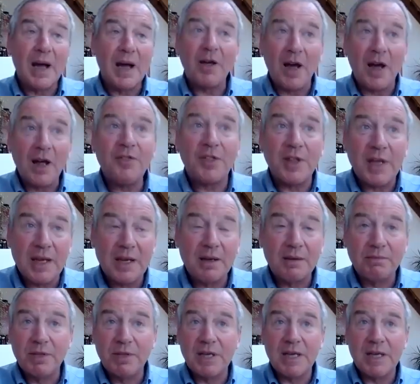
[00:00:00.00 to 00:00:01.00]
I
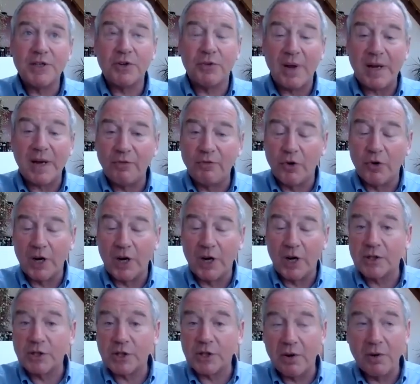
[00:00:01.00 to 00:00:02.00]
think the integrated
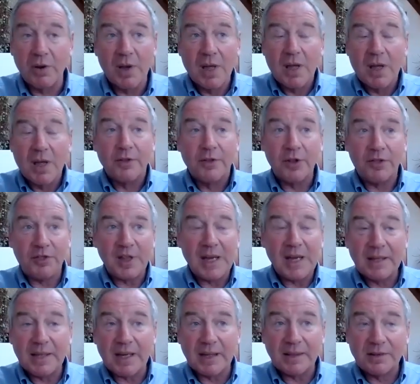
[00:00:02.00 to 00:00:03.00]
working. So the
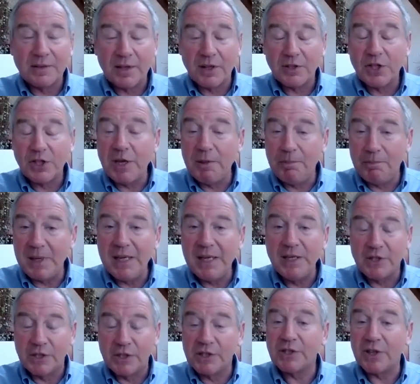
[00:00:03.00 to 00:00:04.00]
thing that the
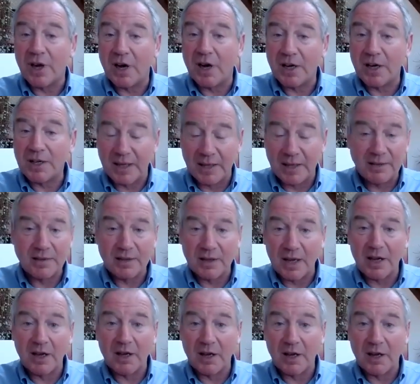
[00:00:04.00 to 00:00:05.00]
GPs started
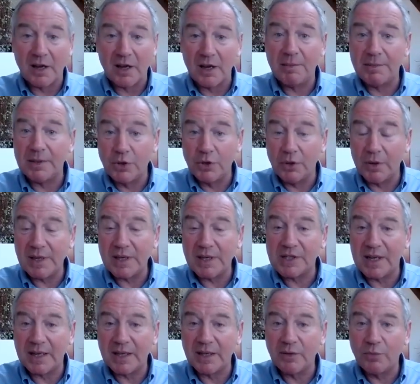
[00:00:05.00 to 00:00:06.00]
during
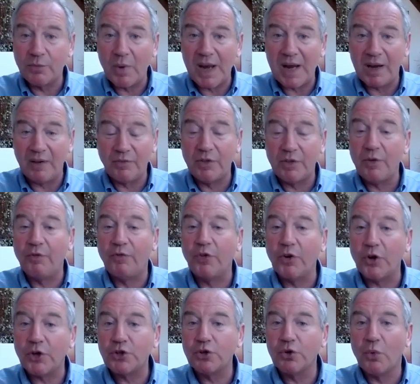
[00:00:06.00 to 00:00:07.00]
the second wave, the
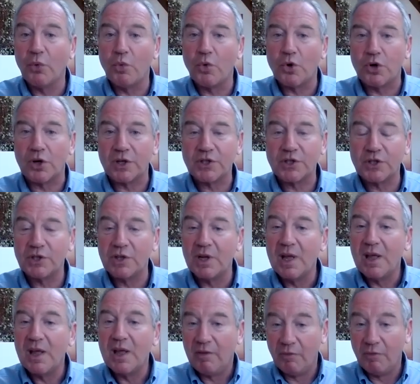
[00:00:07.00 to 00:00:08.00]
virtual wards,
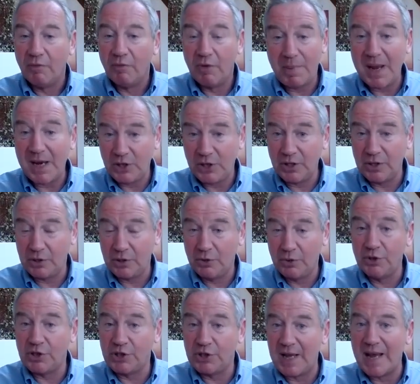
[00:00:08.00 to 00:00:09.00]
where patients
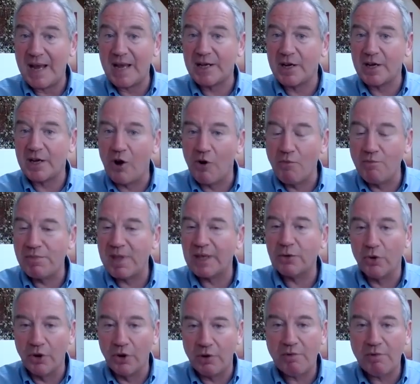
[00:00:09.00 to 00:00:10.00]
could stay at home
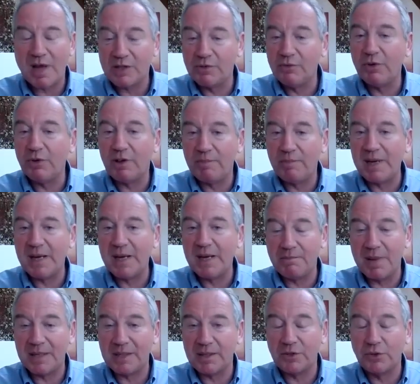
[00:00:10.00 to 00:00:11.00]
that otherwise would have been
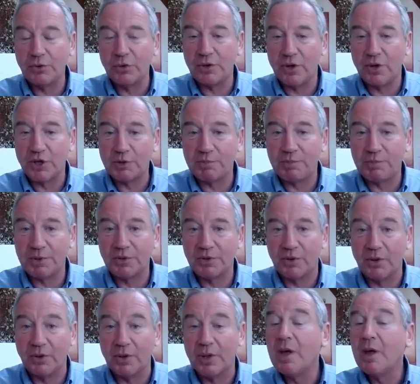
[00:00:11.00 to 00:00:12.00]
admitted to the
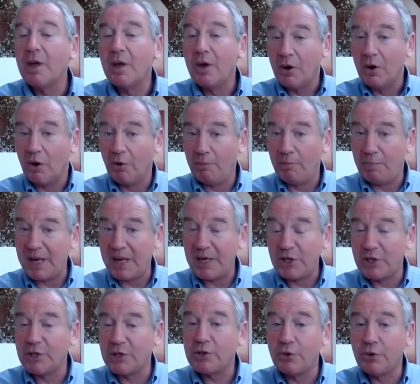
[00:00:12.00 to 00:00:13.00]
hospital, or
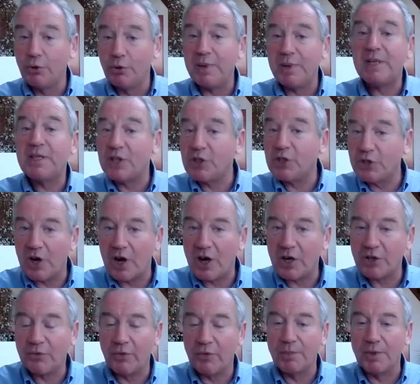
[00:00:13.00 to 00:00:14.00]
patients could be
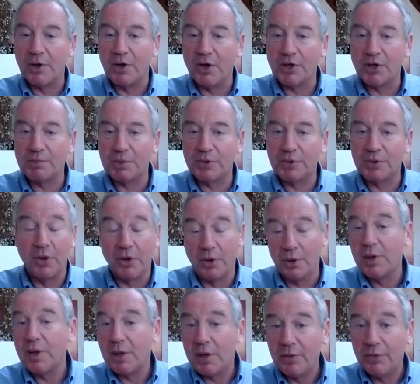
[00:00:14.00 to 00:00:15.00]
discharged from the
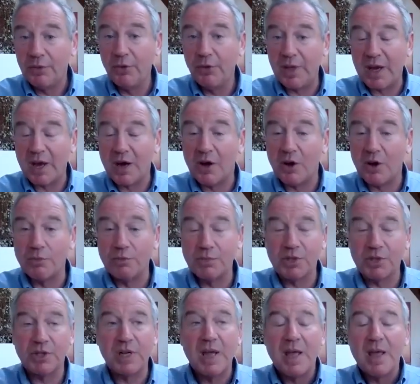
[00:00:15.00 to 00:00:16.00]
hospital to their
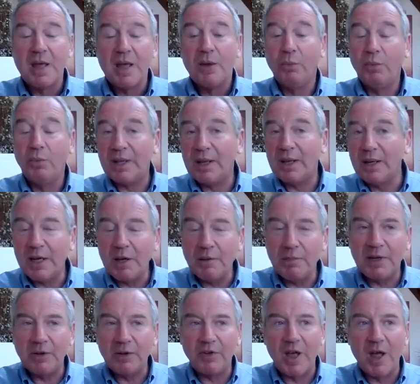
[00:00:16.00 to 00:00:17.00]
homes with a little
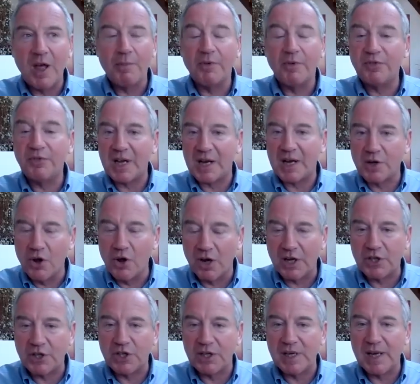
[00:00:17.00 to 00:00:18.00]
bit of help of
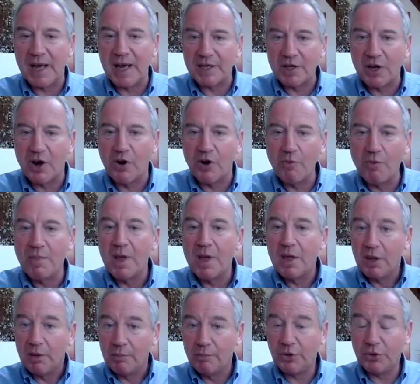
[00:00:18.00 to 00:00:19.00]
technology at home,
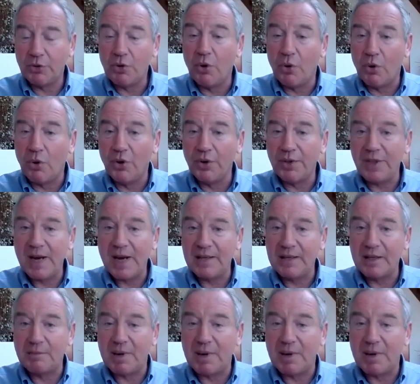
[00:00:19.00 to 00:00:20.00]
but
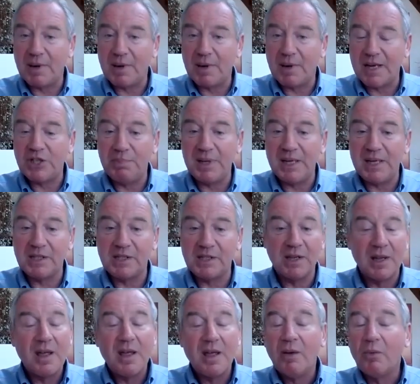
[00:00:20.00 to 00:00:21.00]
coordinated by
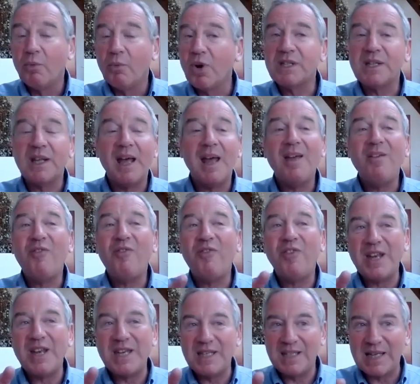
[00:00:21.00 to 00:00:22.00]
GPs, was a
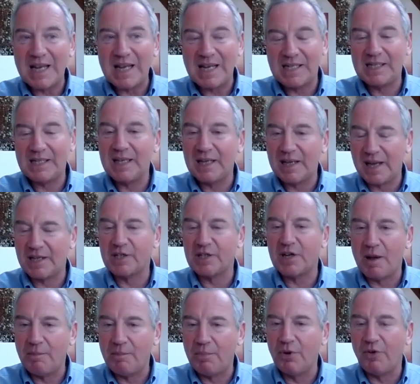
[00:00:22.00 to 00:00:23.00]
fantastic
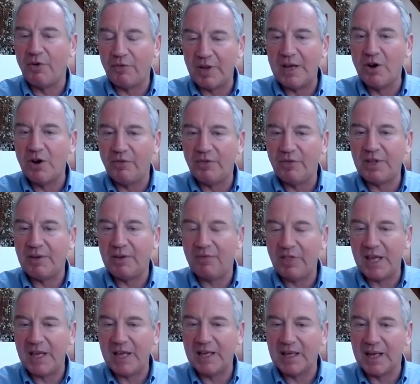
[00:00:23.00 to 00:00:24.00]
example of innovative
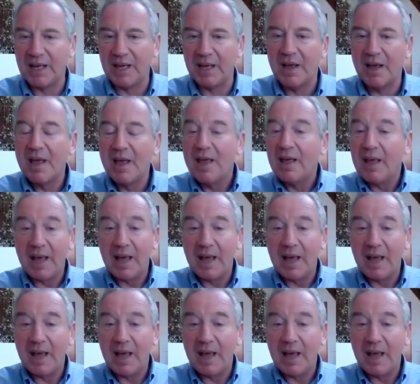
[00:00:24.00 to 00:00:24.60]
thinking.